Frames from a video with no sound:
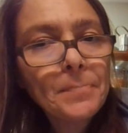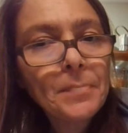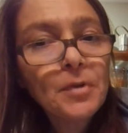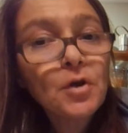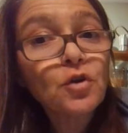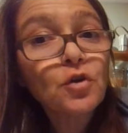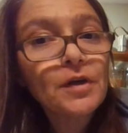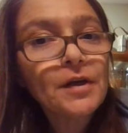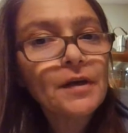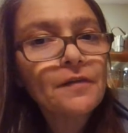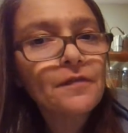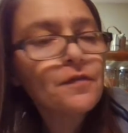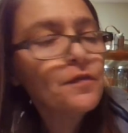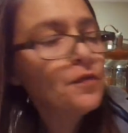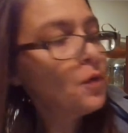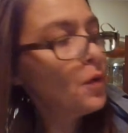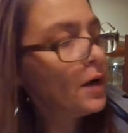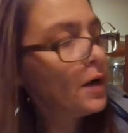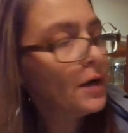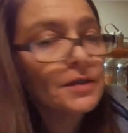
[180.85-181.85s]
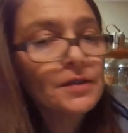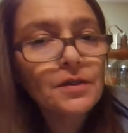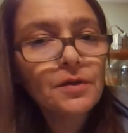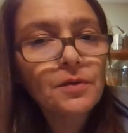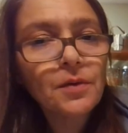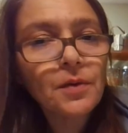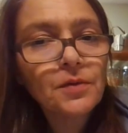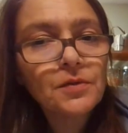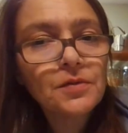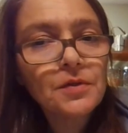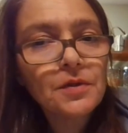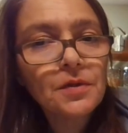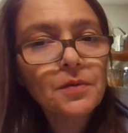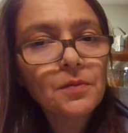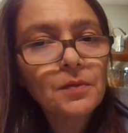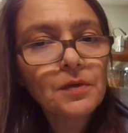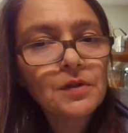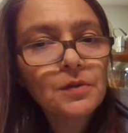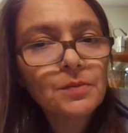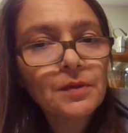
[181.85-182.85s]
You're looking for zeros in
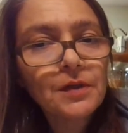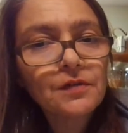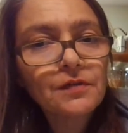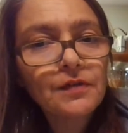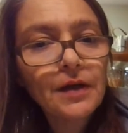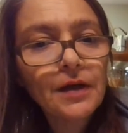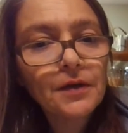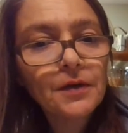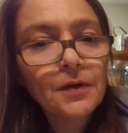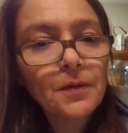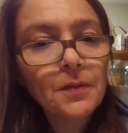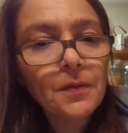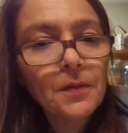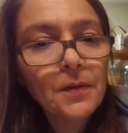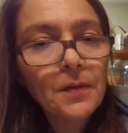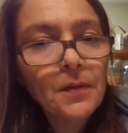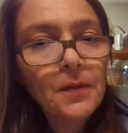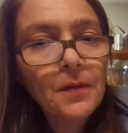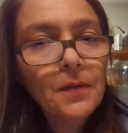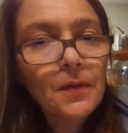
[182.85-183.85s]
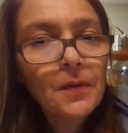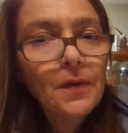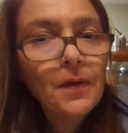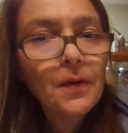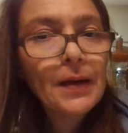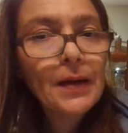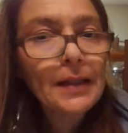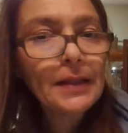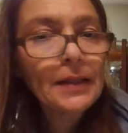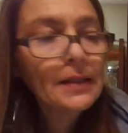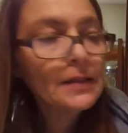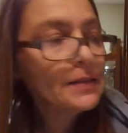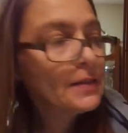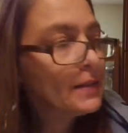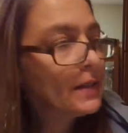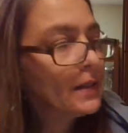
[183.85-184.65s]
the ones place value. All right, let's